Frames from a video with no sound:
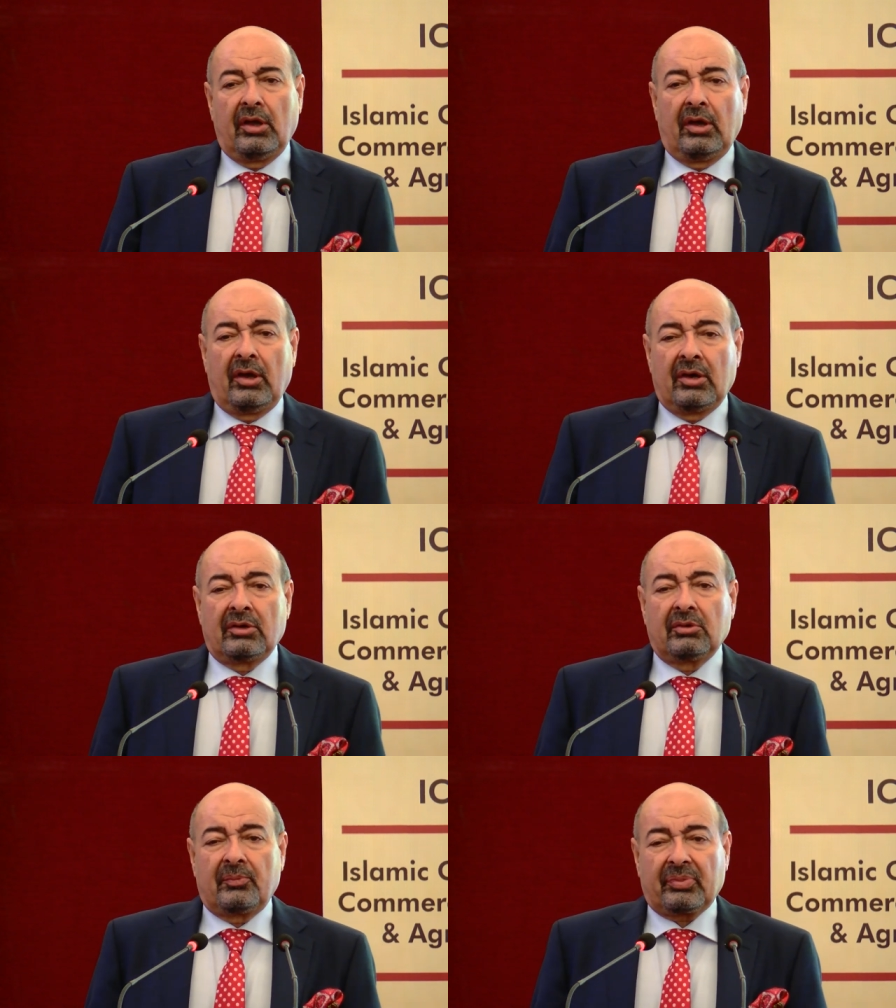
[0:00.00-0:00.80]
uh, uh,
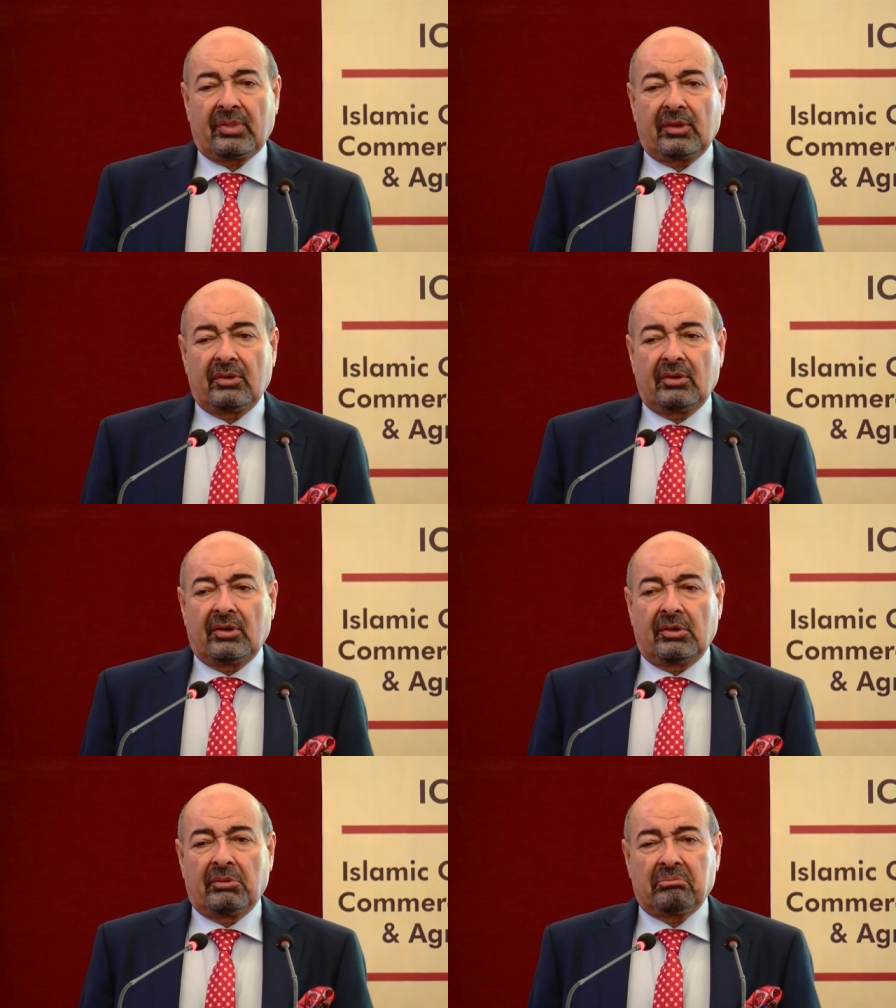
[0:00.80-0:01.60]

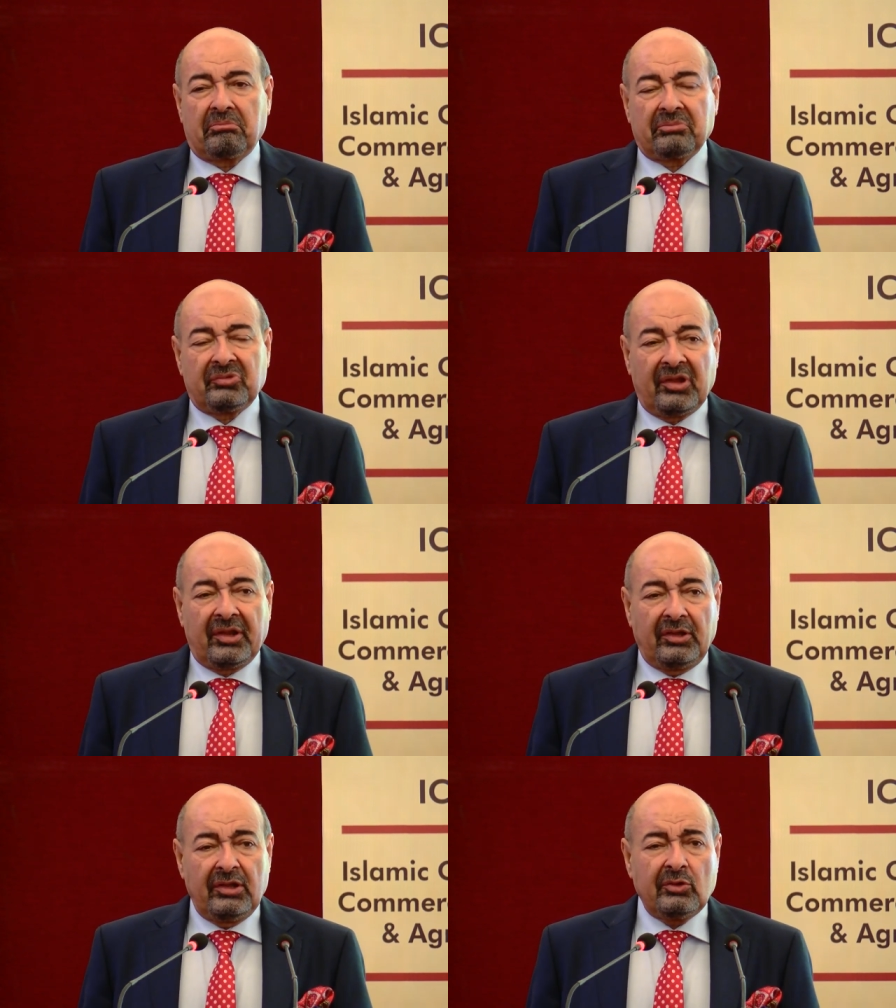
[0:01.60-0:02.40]

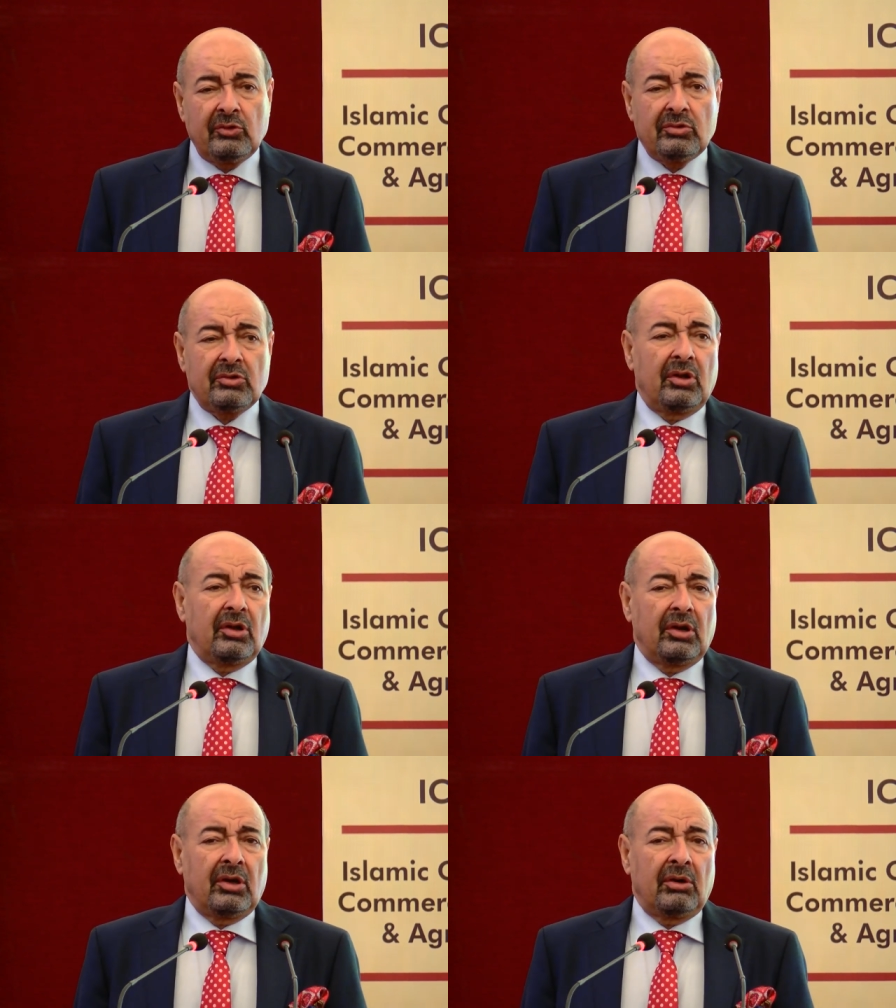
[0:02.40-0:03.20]
the equal
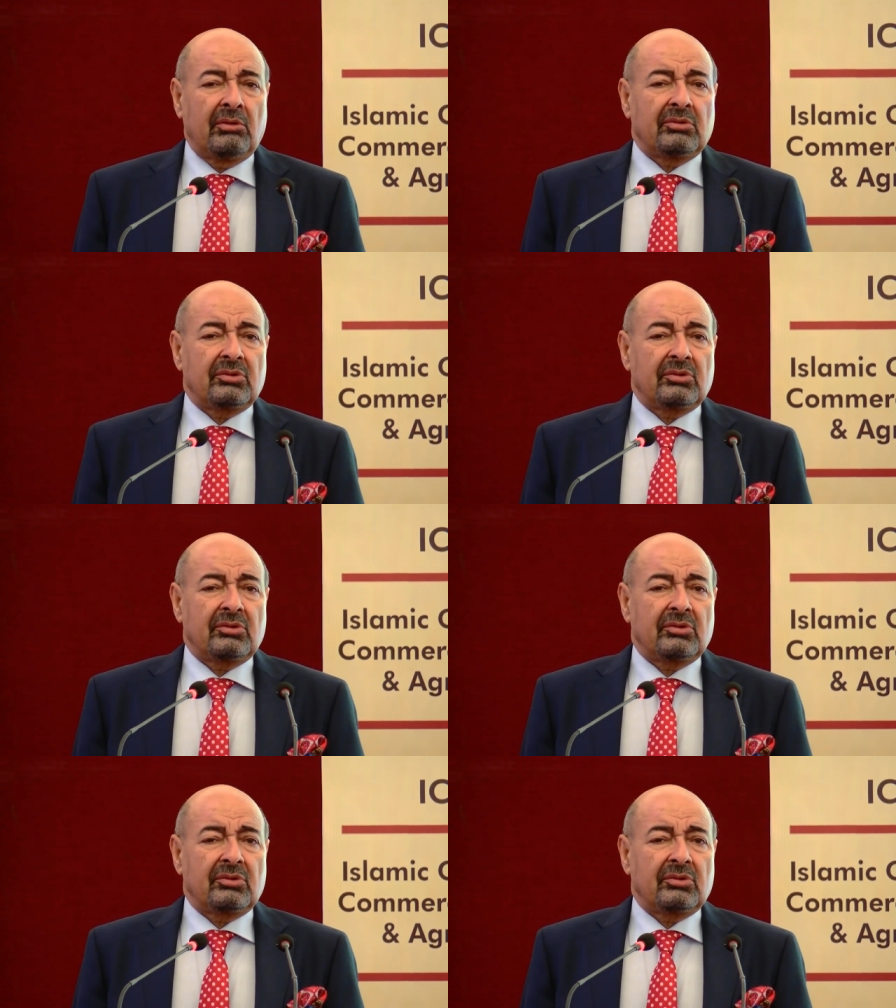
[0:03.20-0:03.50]
uh,